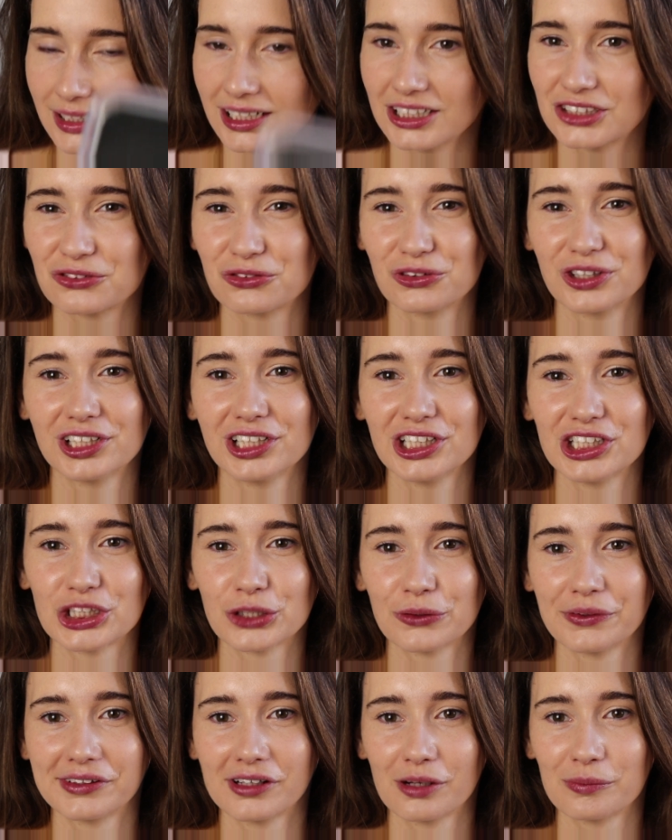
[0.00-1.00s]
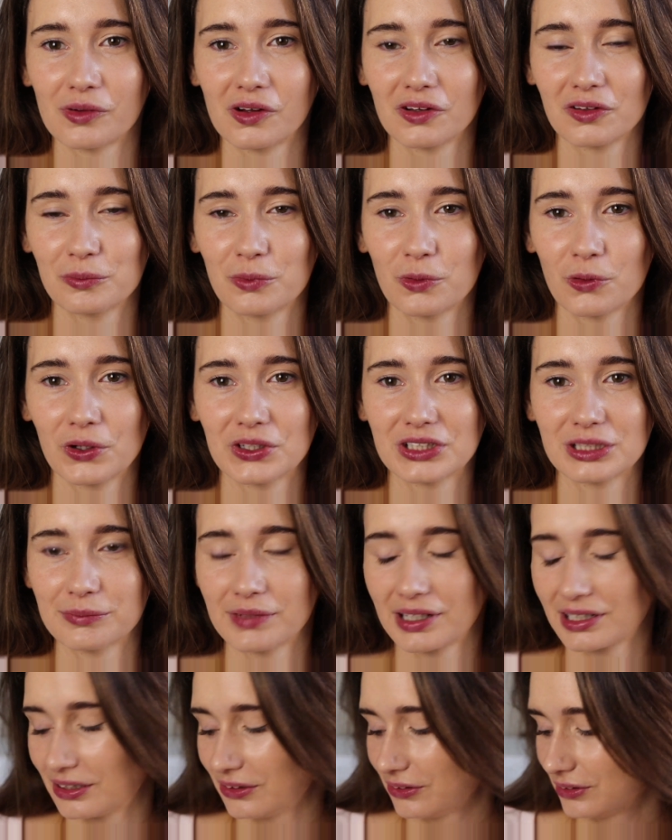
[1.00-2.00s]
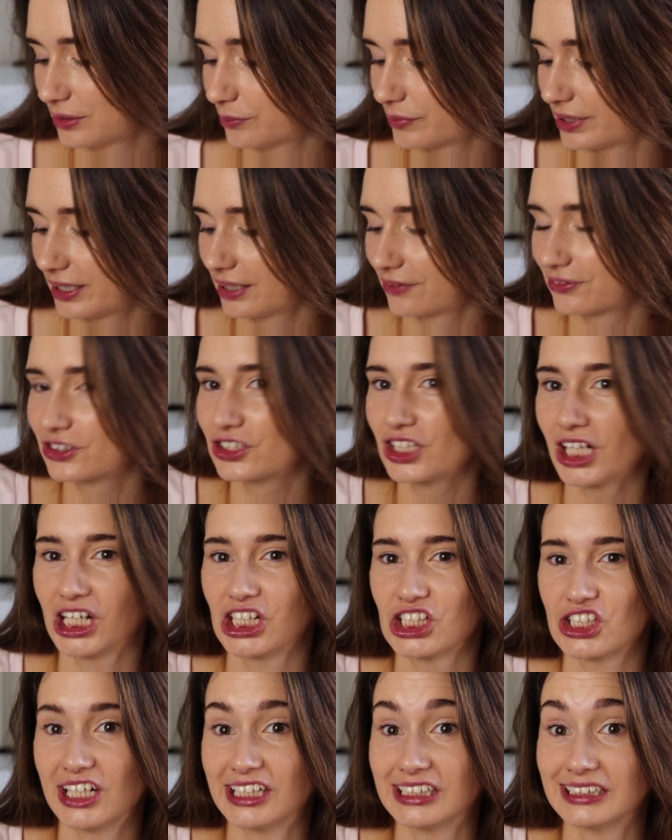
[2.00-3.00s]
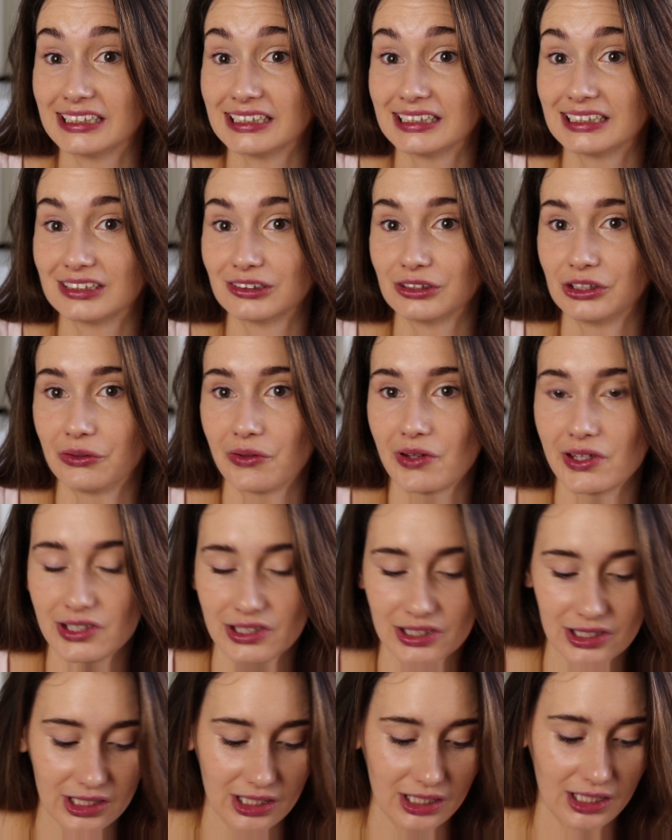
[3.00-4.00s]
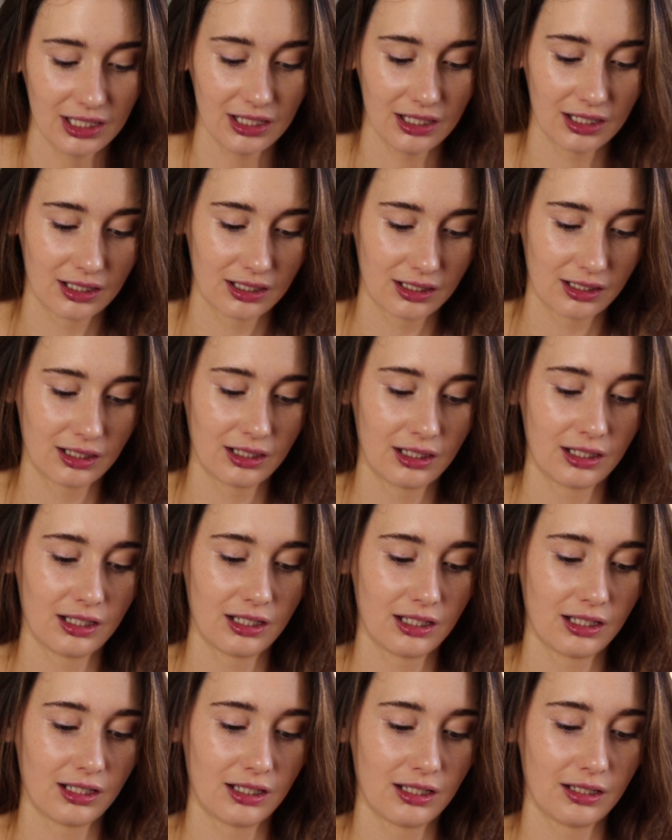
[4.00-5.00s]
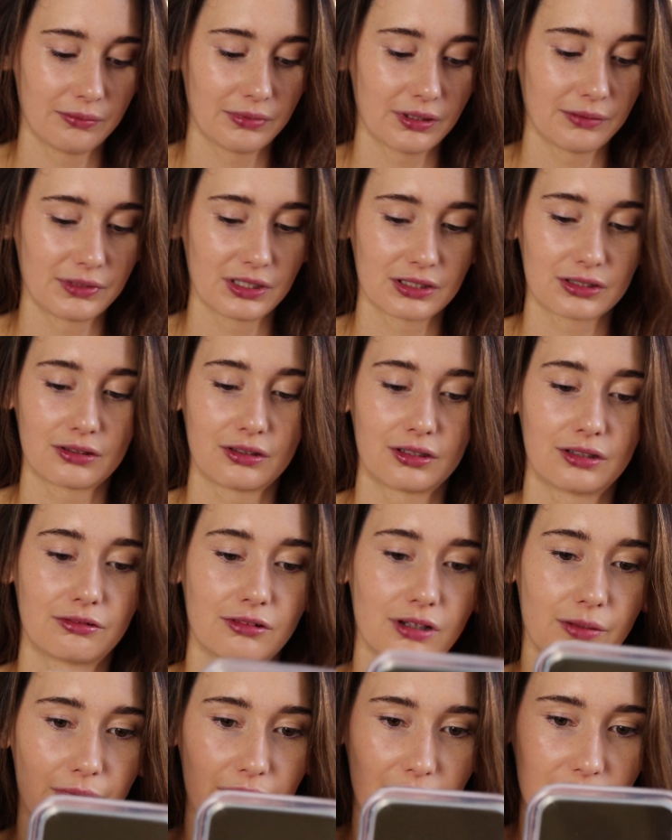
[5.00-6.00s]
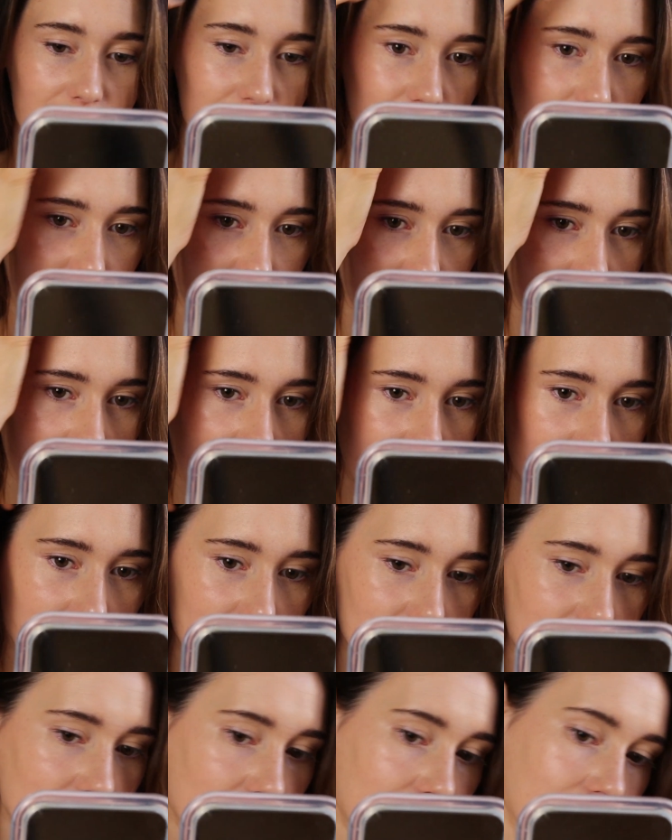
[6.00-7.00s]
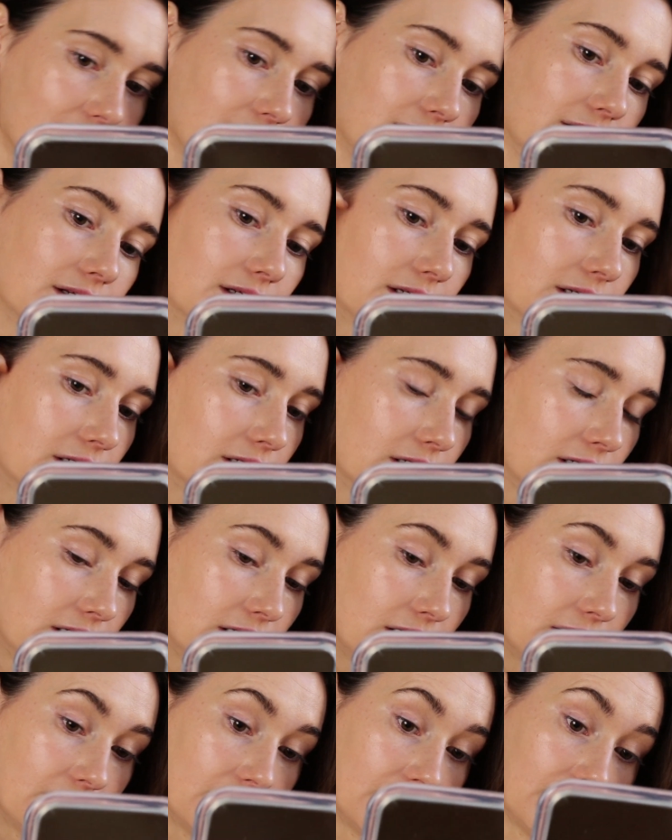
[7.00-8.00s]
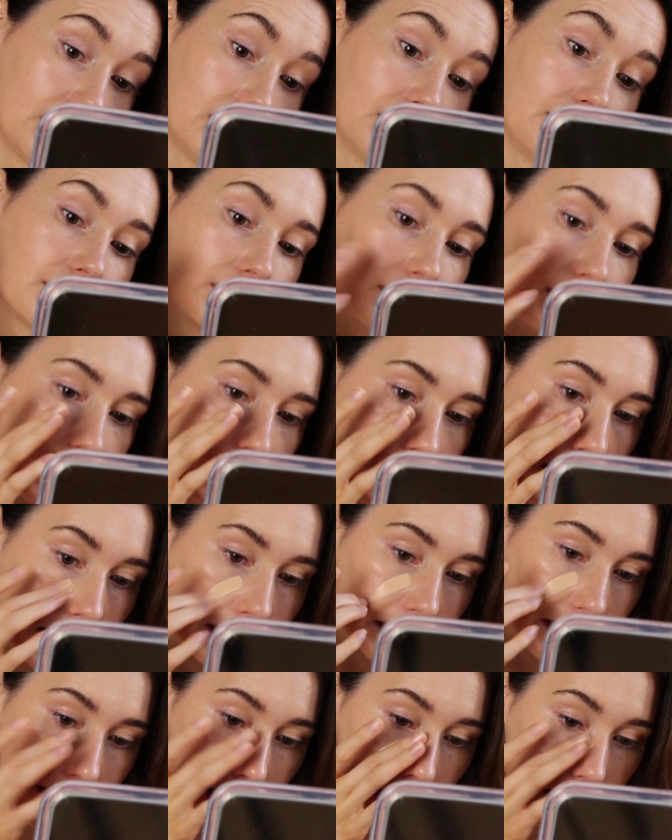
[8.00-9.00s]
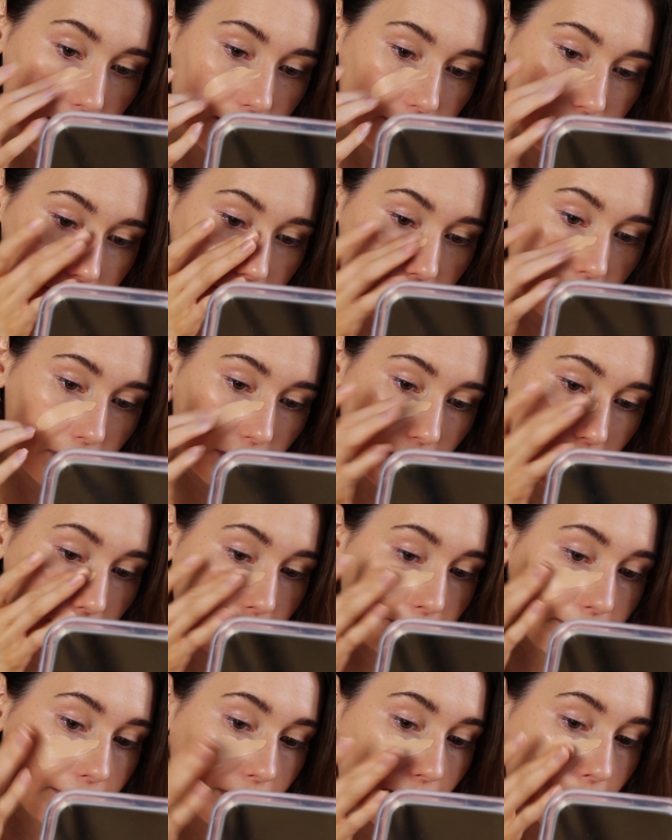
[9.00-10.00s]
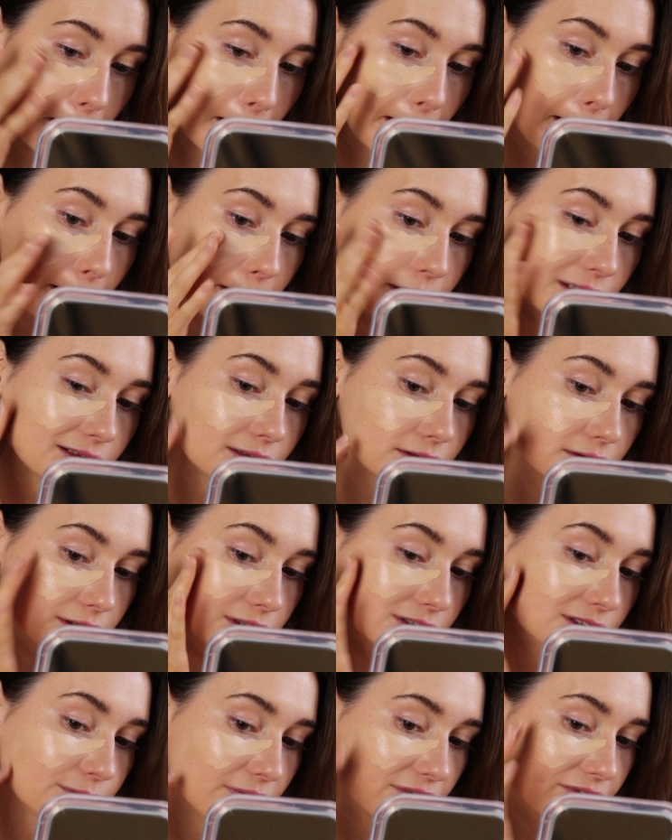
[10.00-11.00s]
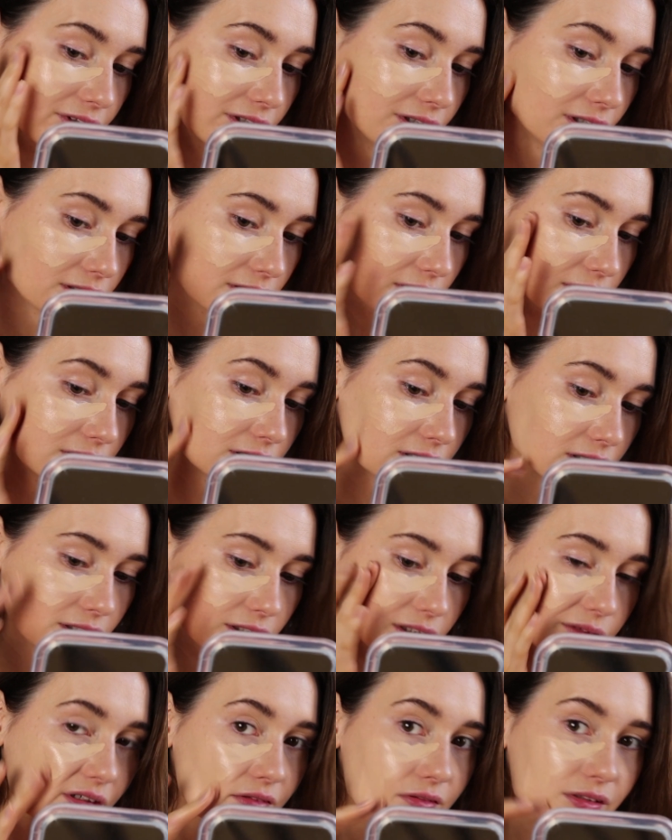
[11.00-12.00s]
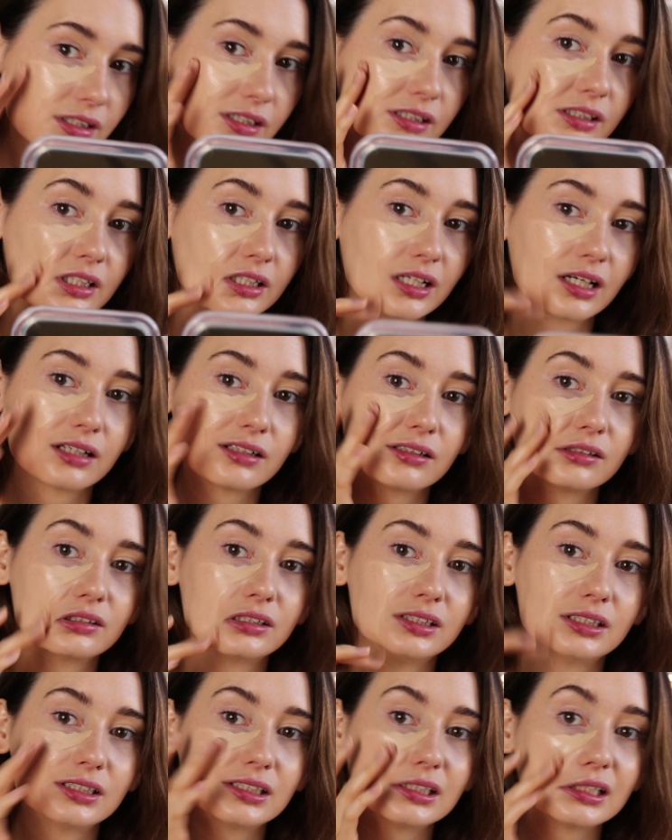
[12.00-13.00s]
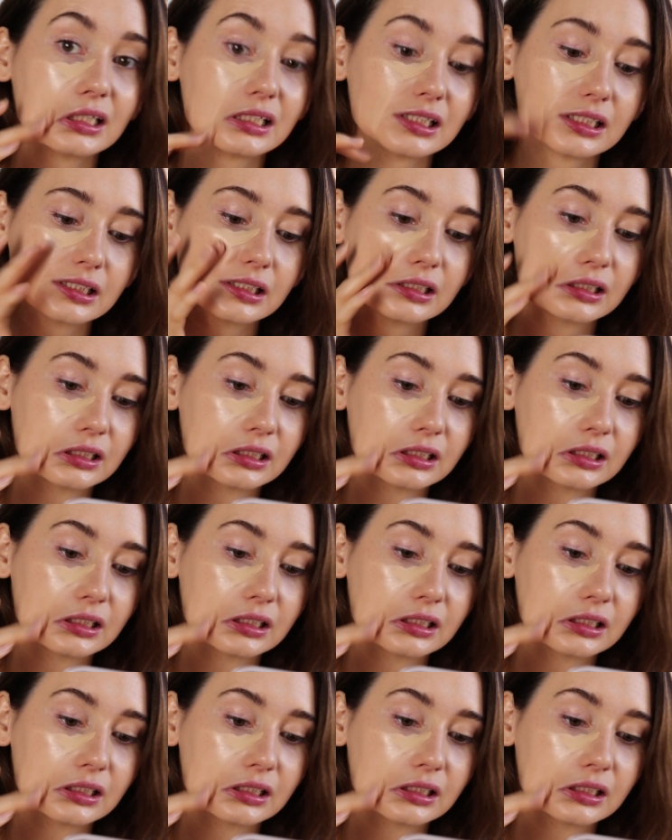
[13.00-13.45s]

It's really showing up all the pores in my nose. I might have to change lenses so you can see. I'm just going to rub this one on the other side. As I have used my fingers, I'll just use my fingers again on this side.